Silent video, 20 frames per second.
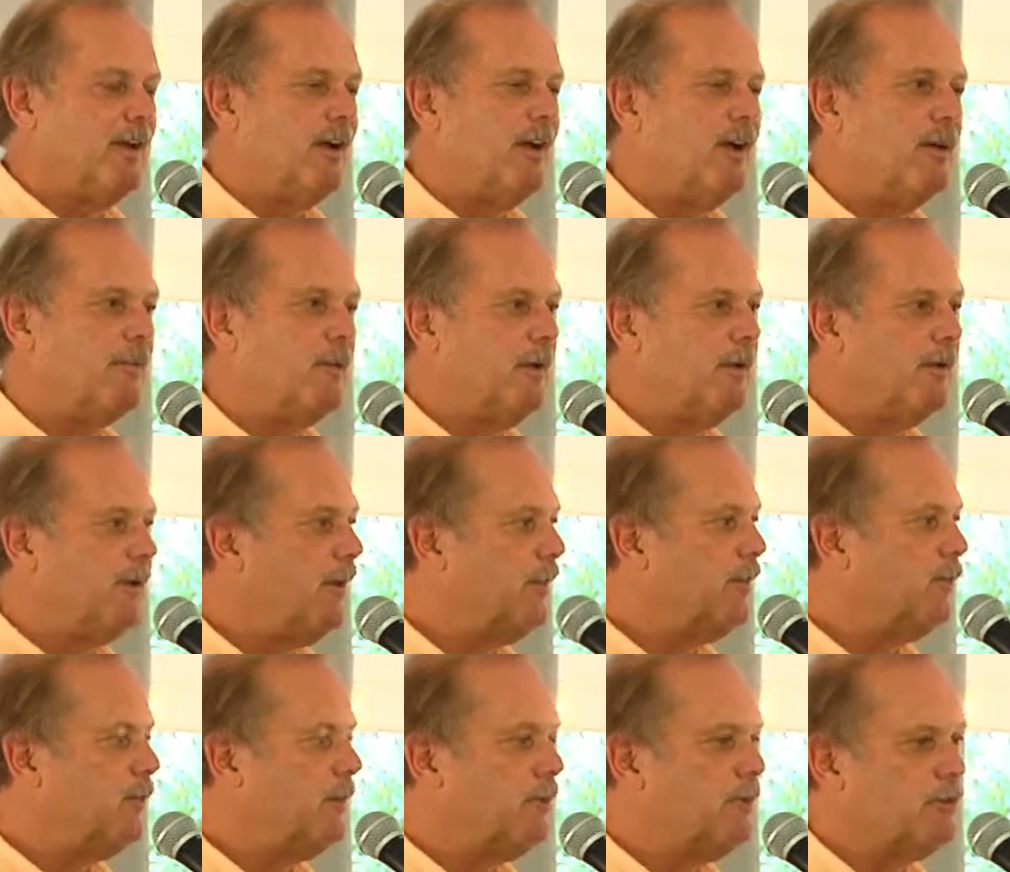
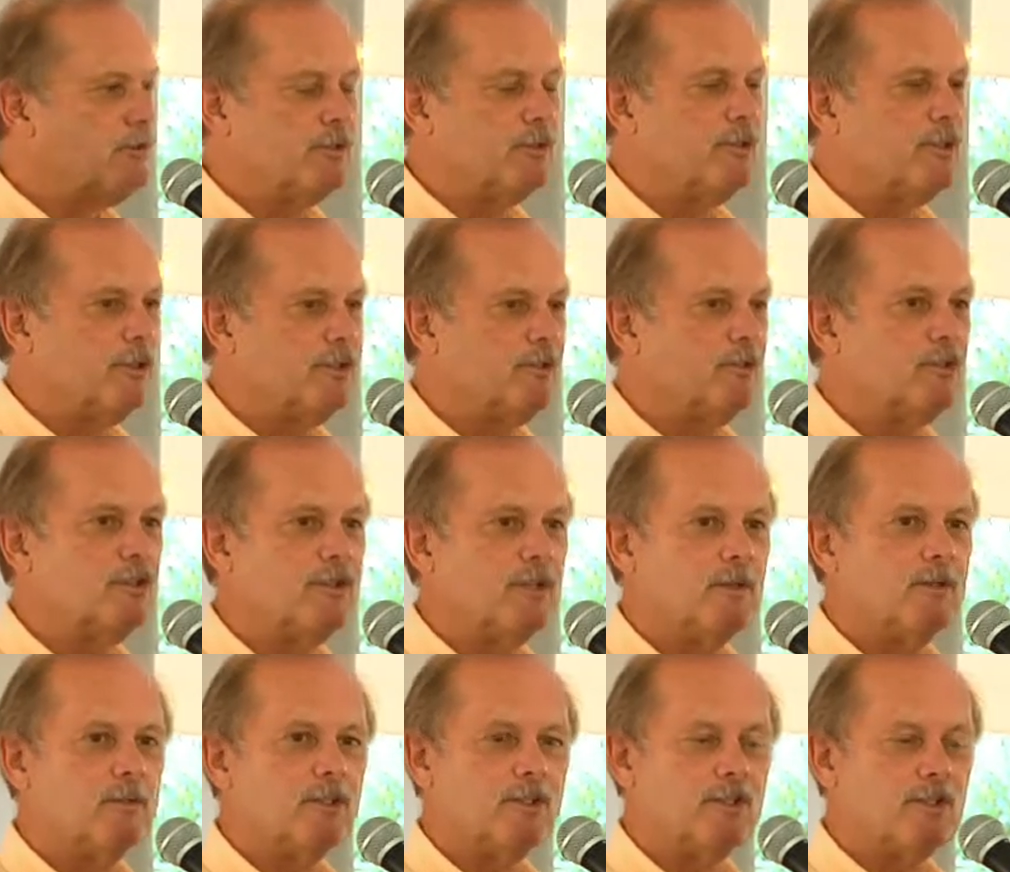Another one which was
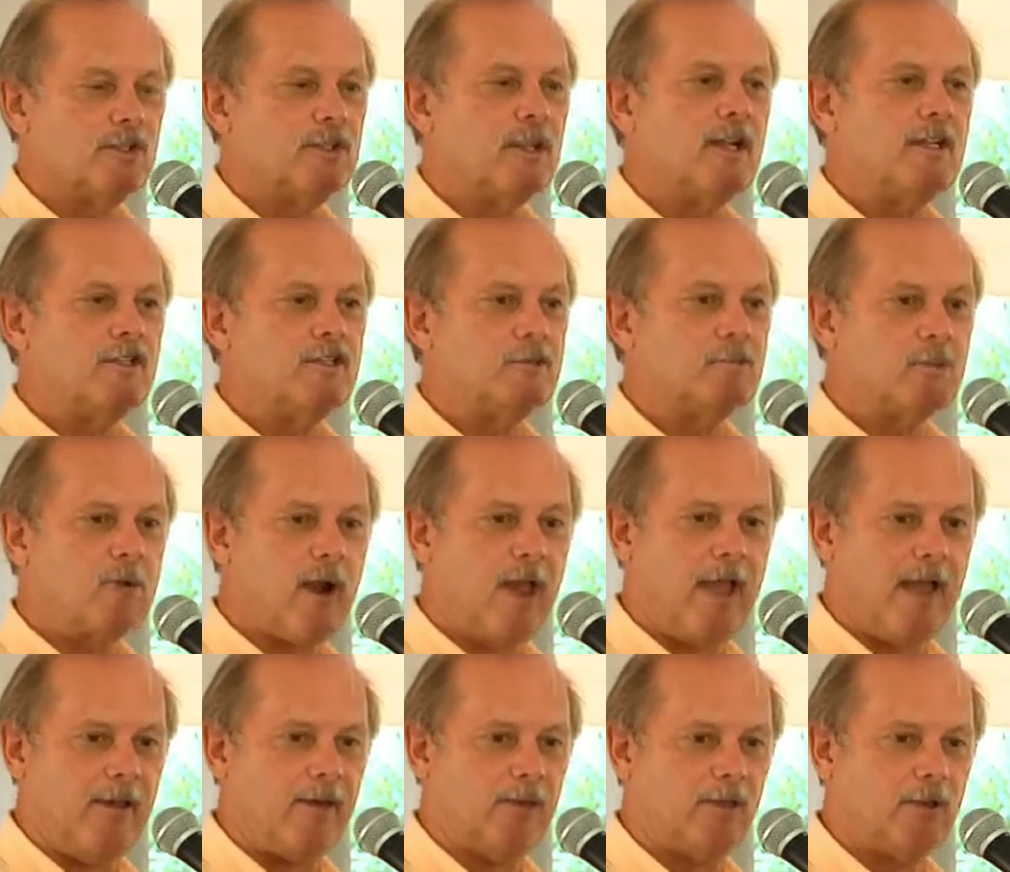interesting was this guy
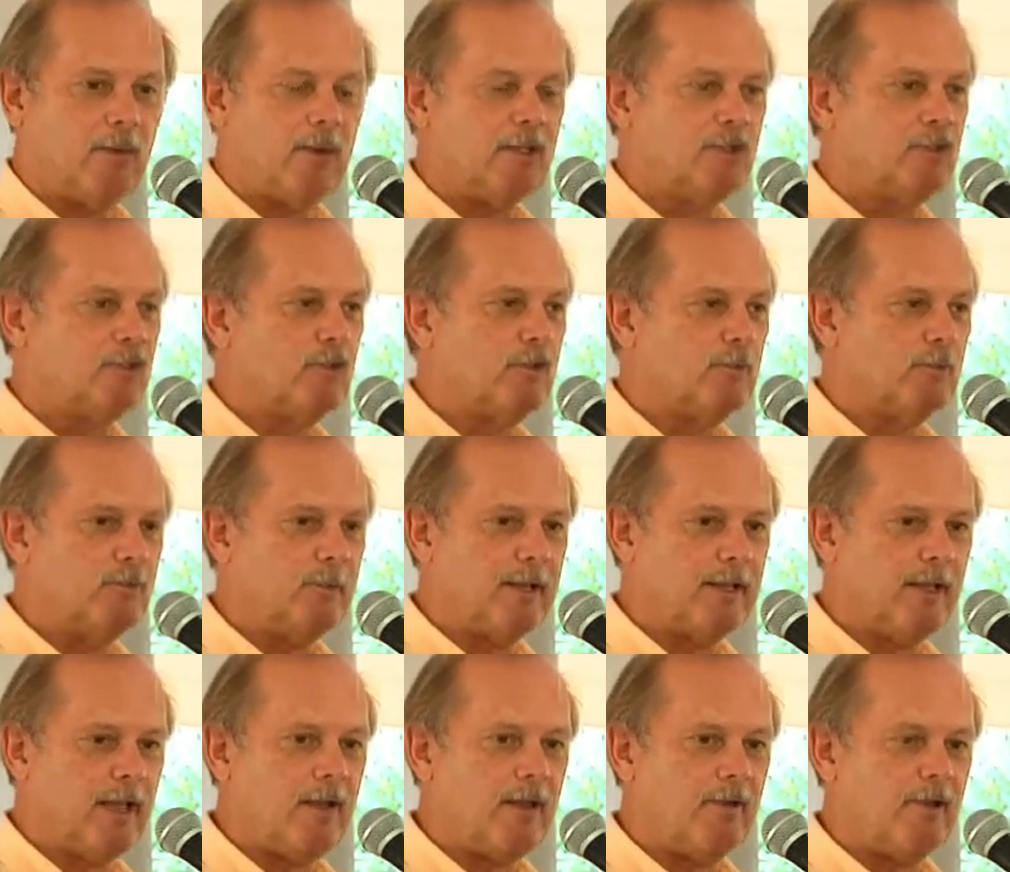Spratt, who I sort of
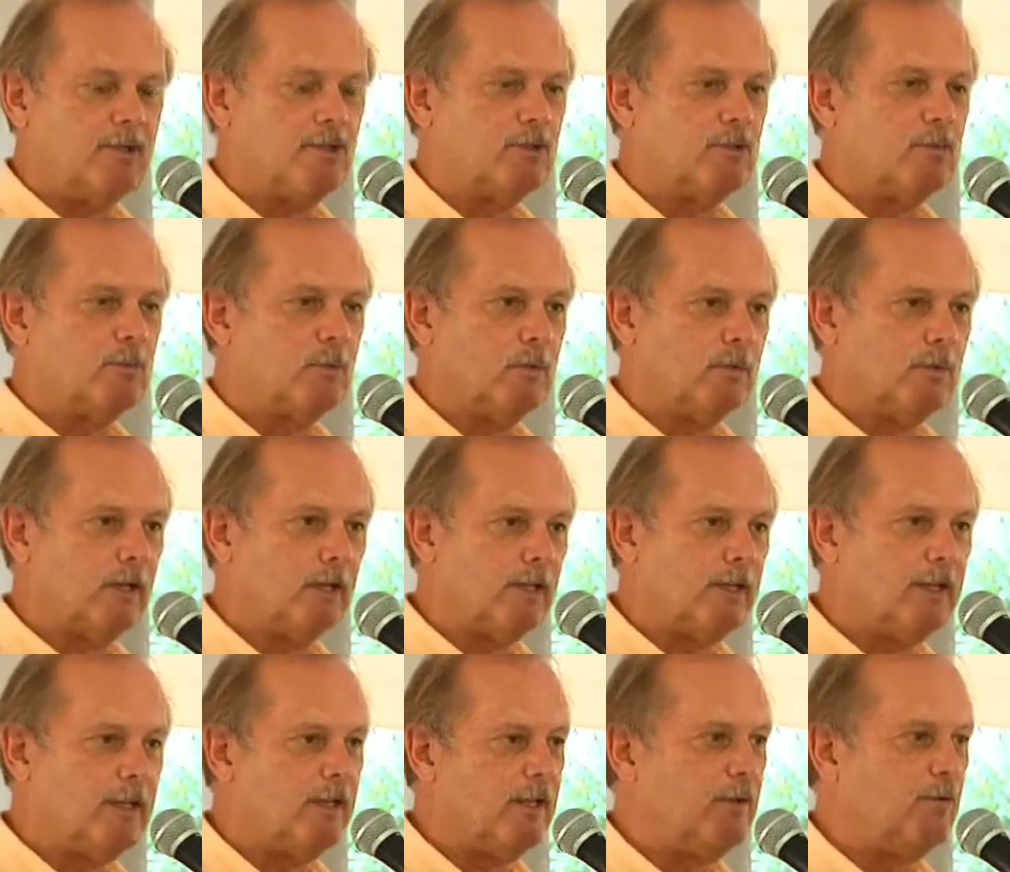bring out as the
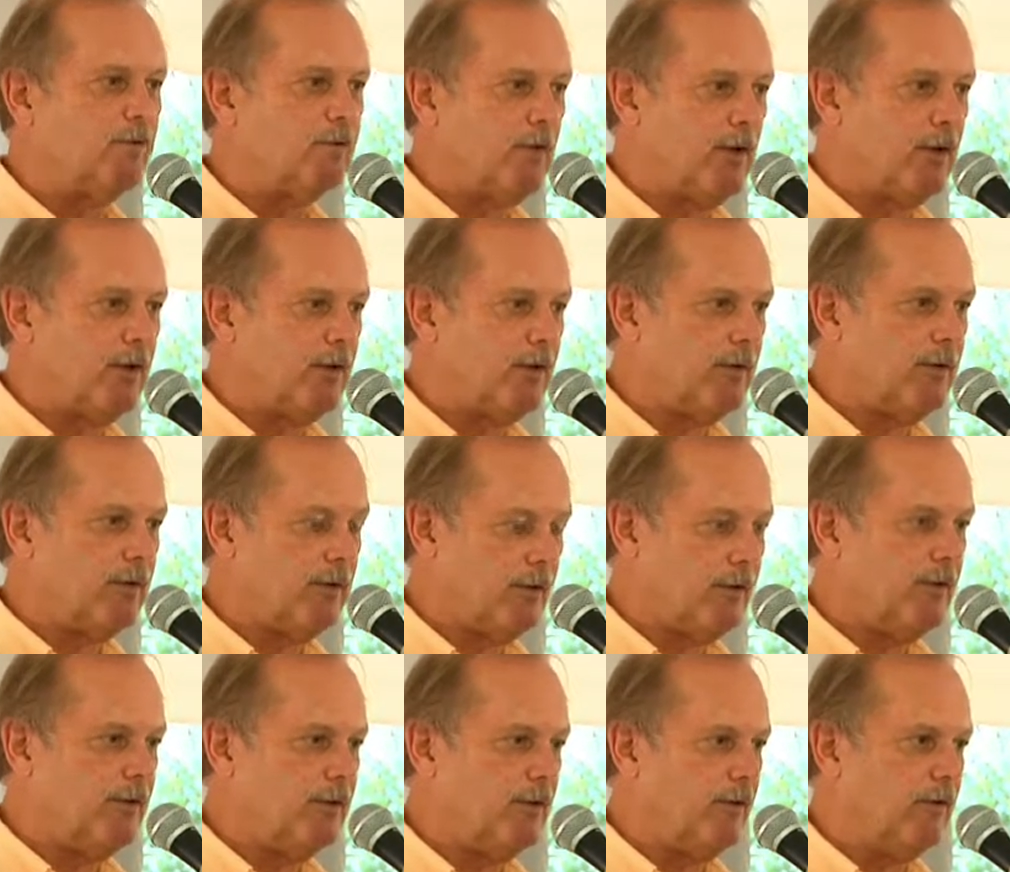leading fire
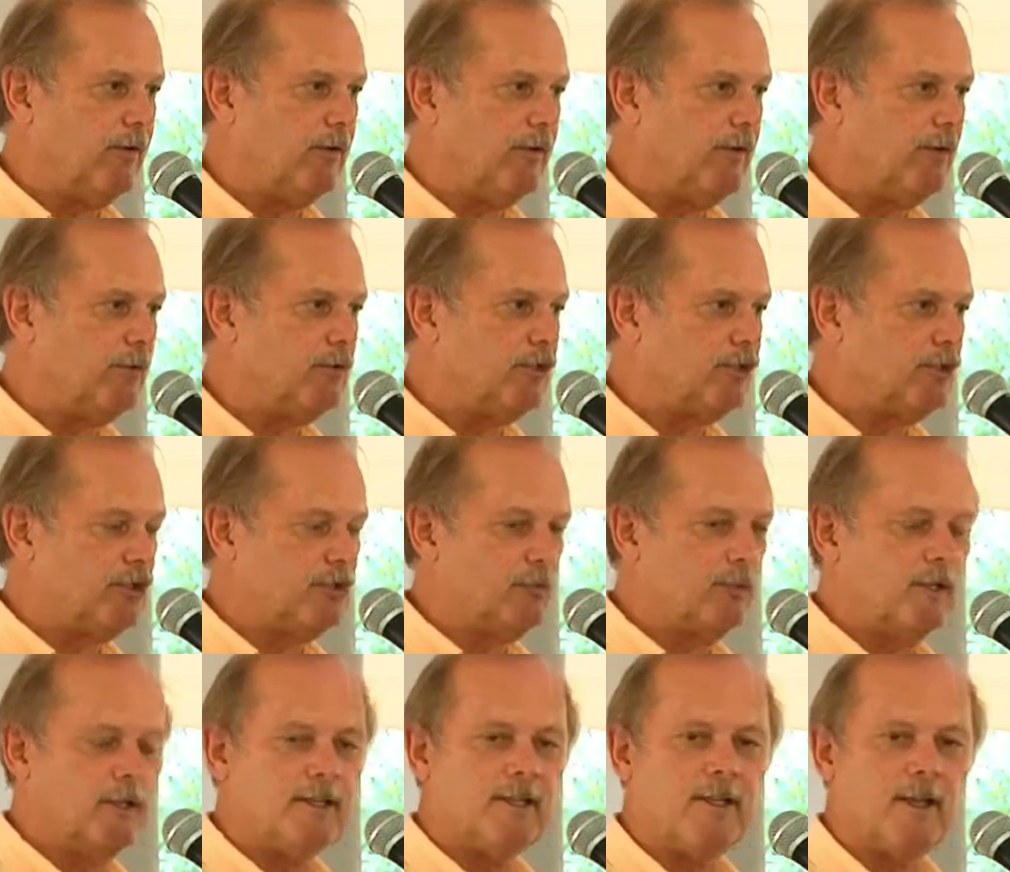eater, and he was this
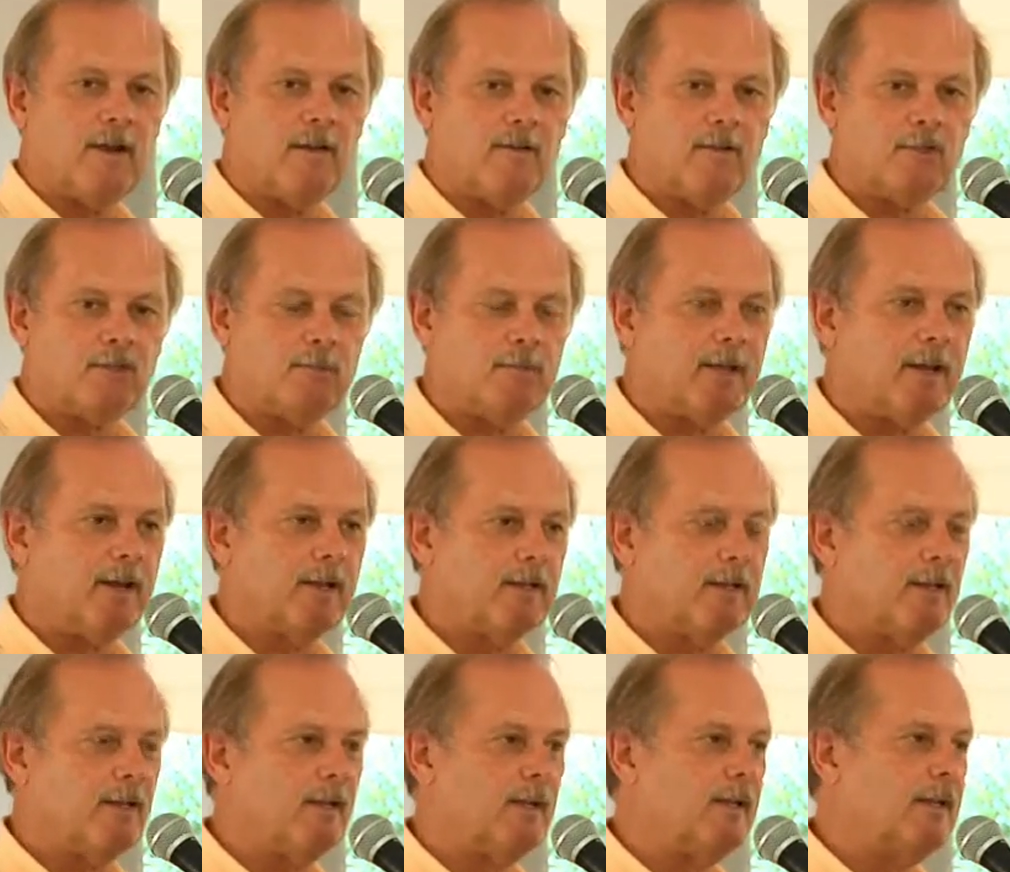really
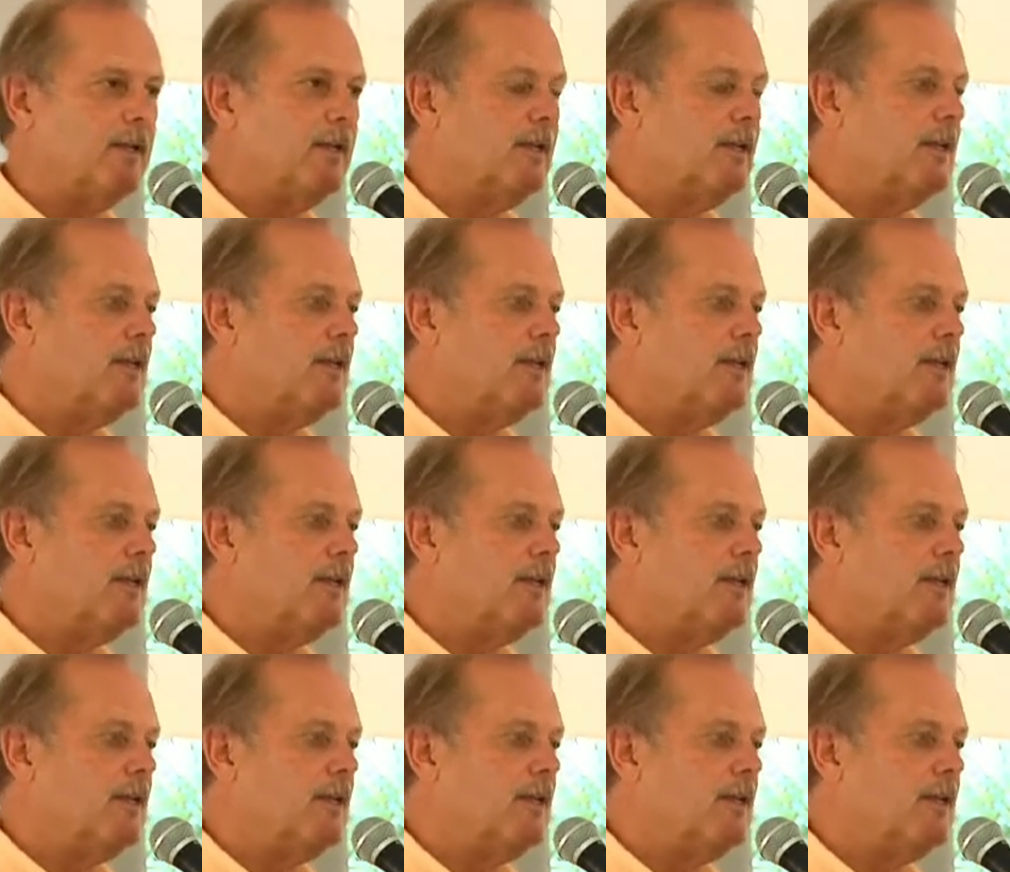charismatic guy.